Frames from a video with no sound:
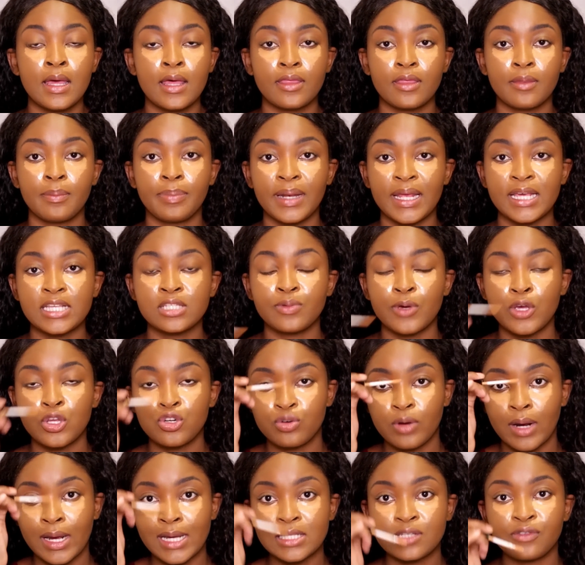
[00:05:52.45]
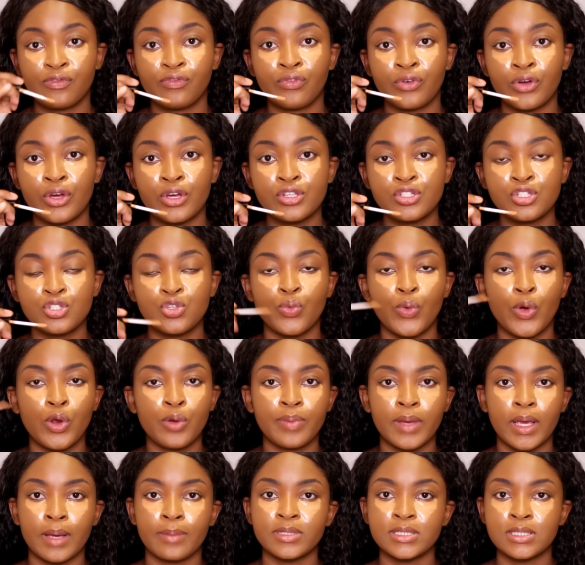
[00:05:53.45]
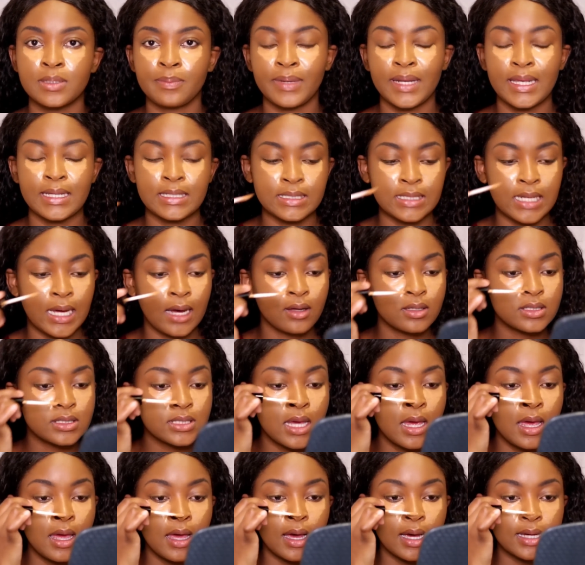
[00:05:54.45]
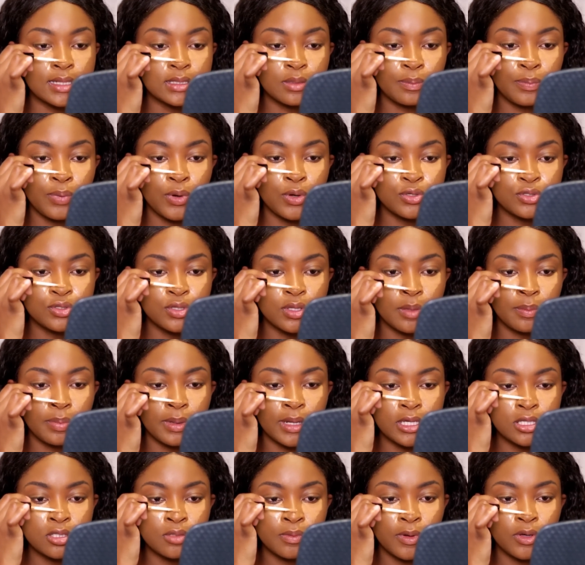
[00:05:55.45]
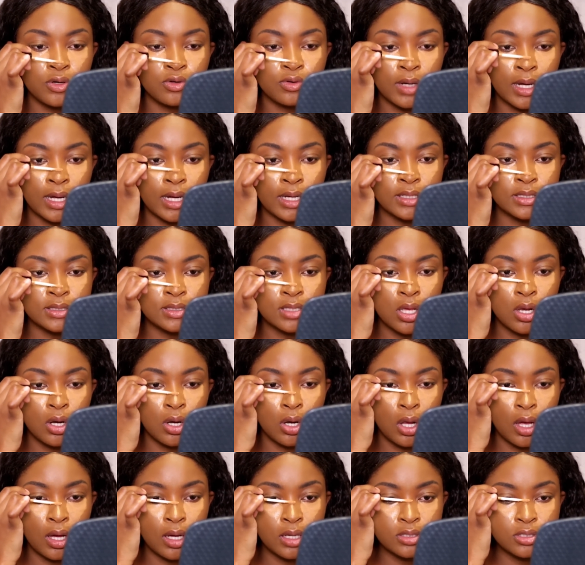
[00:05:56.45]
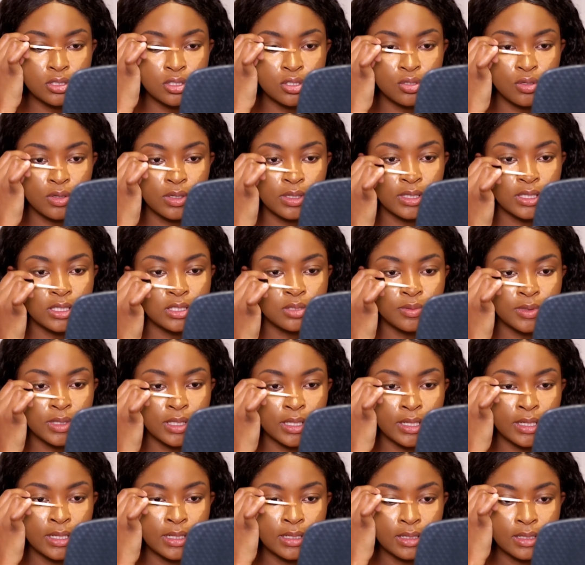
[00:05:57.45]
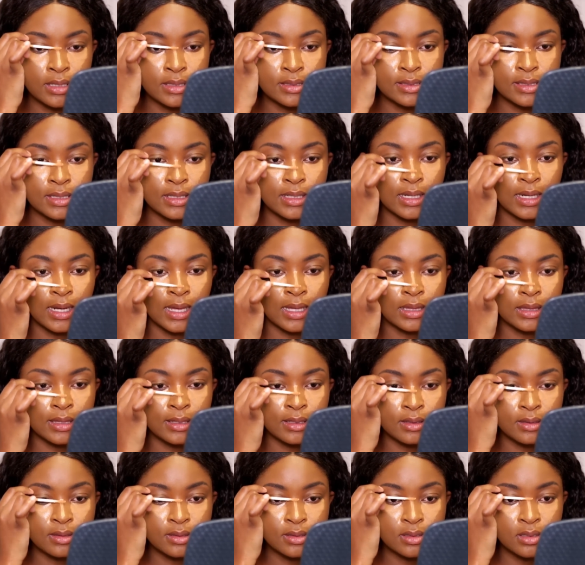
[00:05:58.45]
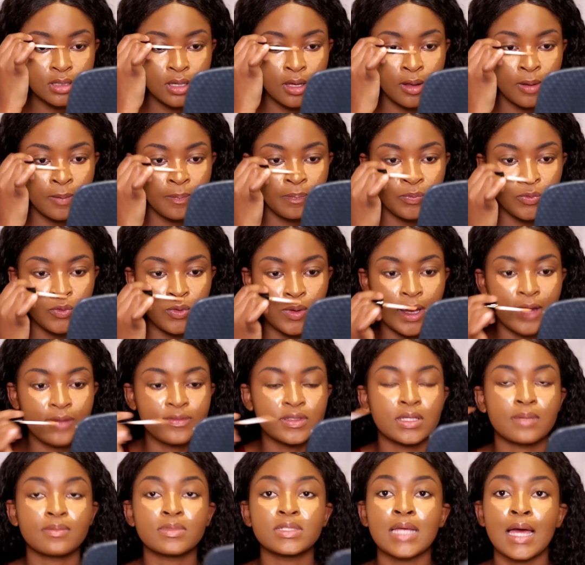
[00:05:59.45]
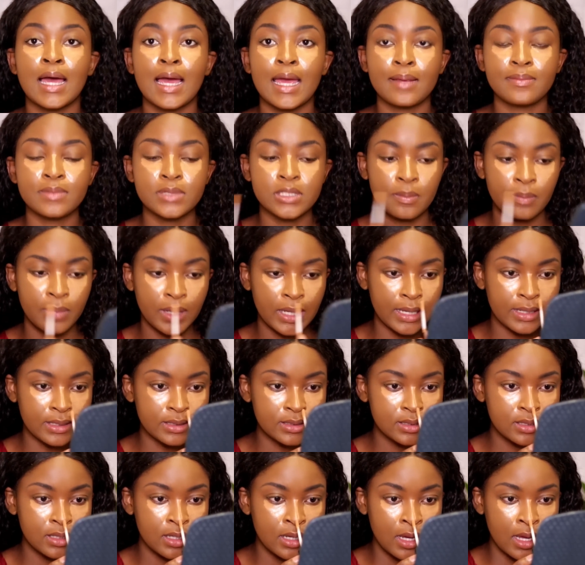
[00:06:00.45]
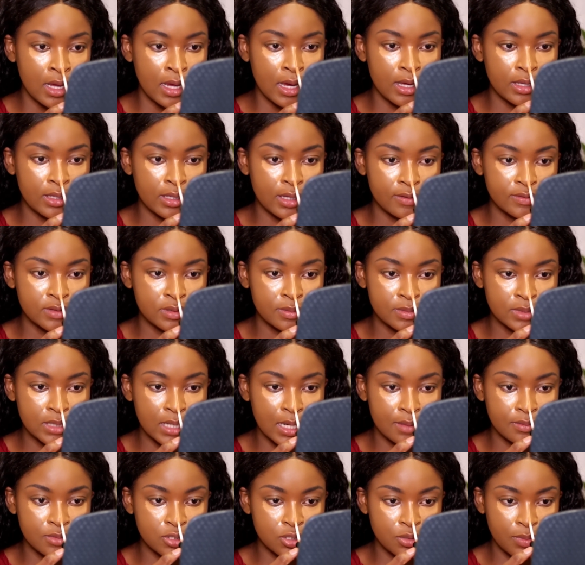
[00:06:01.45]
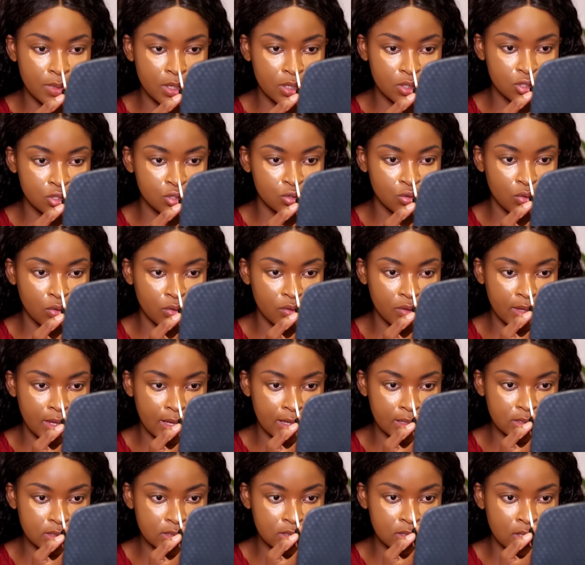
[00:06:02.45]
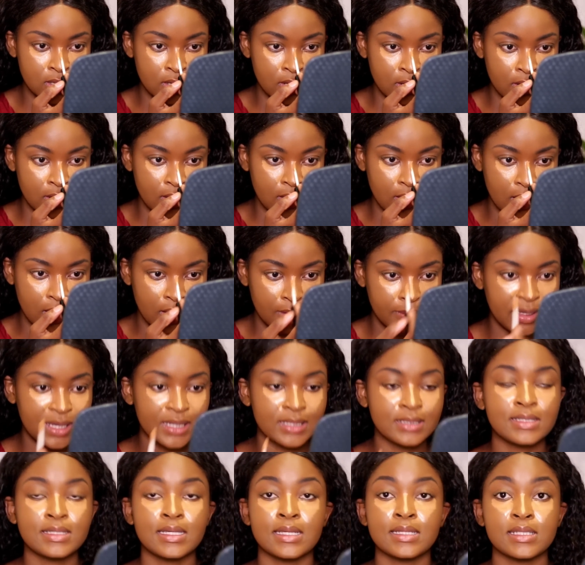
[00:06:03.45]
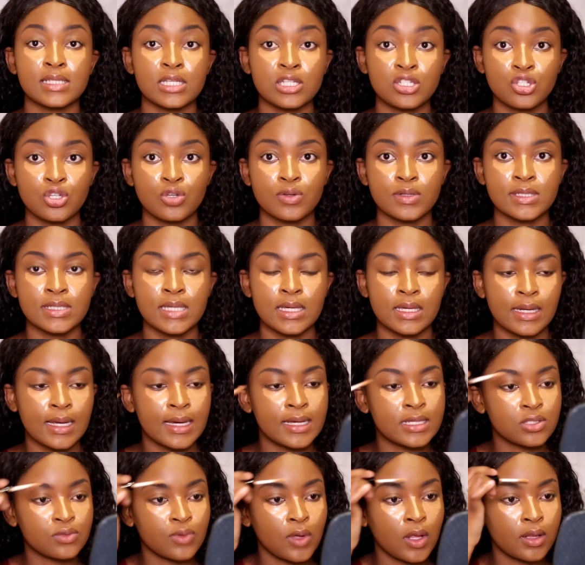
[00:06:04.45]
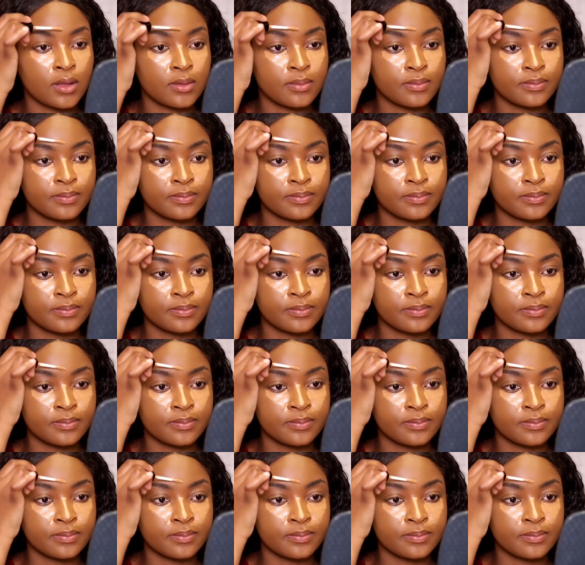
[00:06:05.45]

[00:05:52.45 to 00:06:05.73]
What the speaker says: the place where it dries first, you won't be able to blend it out, as opposed to the place where it dries last. So at least with a concealer like this, you have some time to blend and you have some time to make sure that it sits into your skin as well.